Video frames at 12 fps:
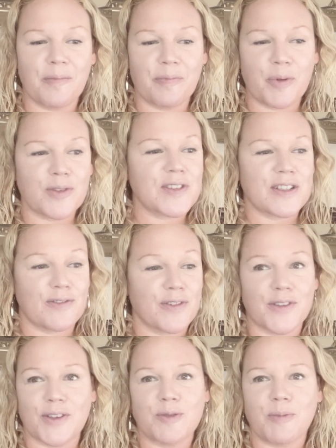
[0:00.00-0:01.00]
positive
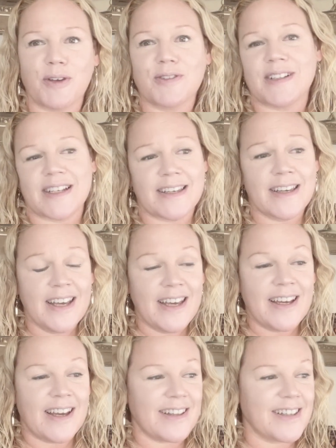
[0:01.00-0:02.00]
reviews mostly.
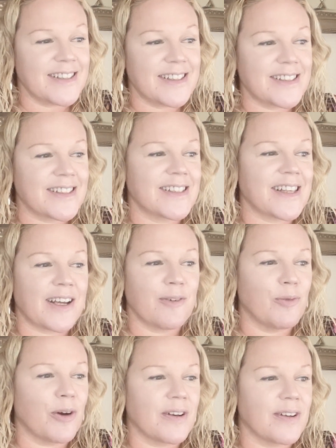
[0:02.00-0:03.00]
And this is the second
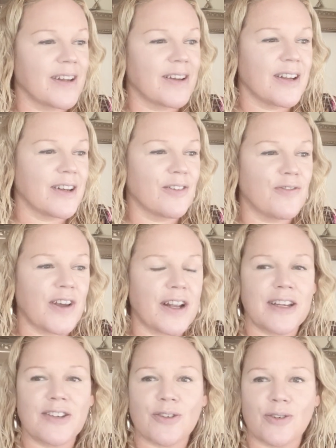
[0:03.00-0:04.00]
one in a
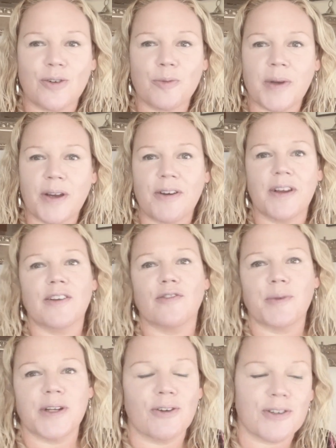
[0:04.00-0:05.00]
fairly short period of
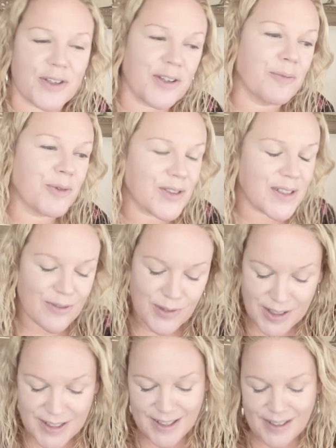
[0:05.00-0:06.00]
me not doing positive
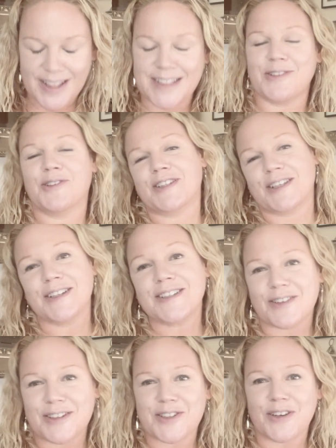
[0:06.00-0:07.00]
ones. So that's not so good.
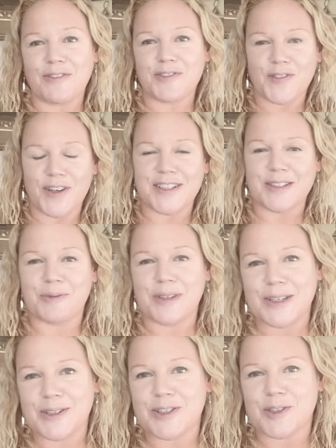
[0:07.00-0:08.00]
So I should have to find something
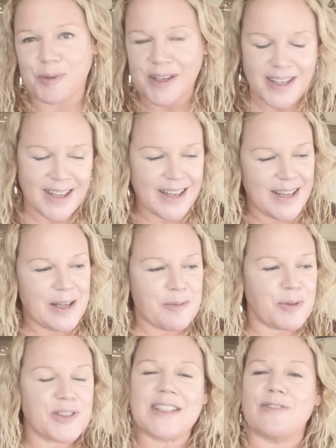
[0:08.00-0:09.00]
good to be
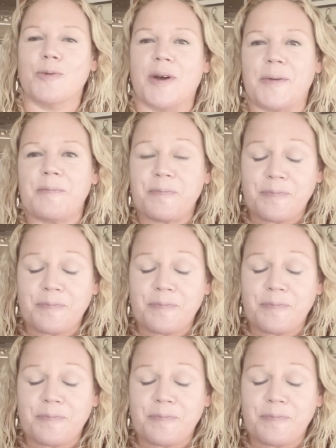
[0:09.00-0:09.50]
positive about.